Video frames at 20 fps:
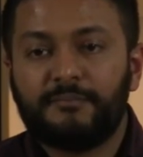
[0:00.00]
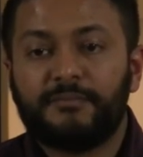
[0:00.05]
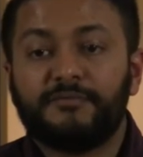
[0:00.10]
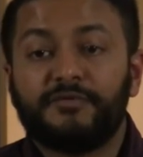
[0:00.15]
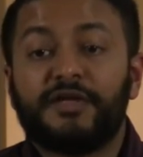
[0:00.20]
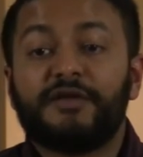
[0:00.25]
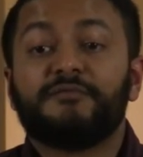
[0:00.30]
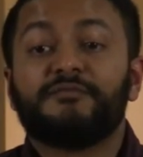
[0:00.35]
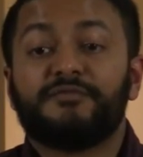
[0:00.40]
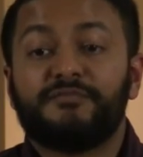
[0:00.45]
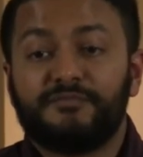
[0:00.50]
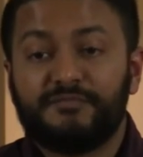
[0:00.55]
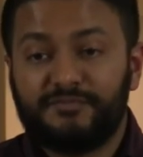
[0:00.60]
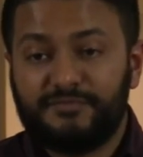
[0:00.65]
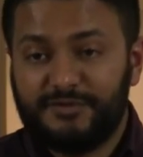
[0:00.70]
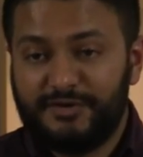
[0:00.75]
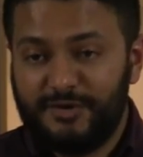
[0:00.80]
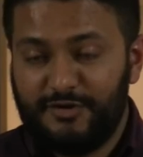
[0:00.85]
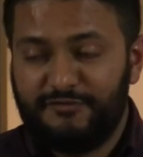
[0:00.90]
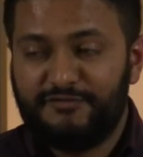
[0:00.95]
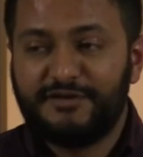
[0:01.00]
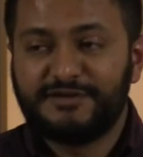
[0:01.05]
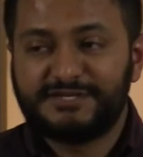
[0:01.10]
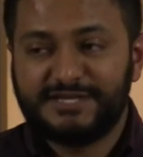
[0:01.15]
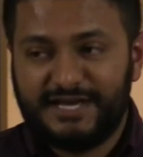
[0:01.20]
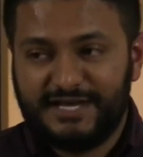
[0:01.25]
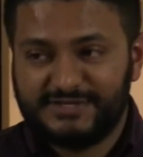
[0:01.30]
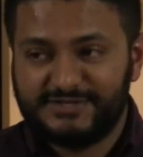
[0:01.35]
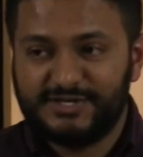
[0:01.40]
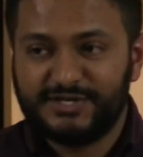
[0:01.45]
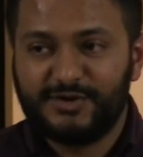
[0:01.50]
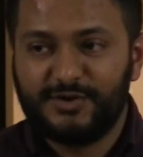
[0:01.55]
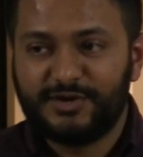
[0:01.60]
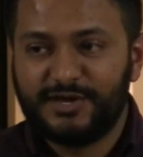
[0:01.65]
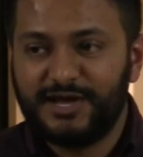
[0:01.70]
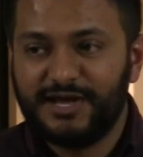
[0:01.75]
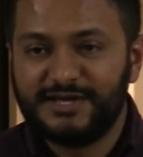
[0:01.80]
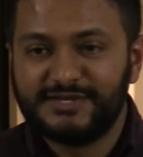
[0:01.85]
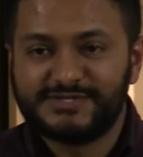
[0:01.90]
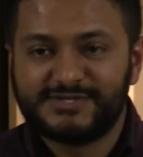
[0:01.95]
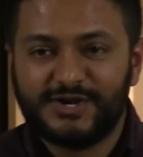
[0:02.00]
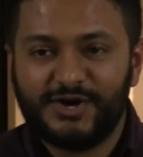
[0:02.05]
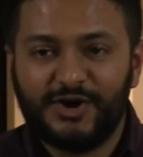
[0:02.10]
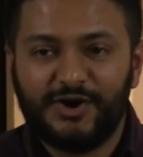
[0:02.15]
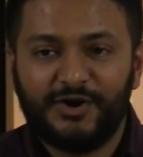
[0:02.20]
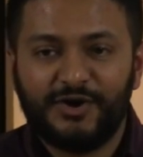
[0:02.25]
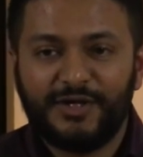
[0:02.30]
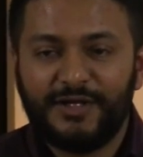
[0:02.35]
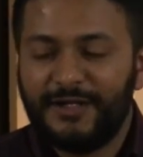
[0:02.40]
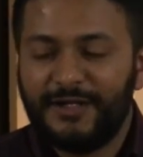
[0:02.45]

They, oh, fantastic. Okay, so...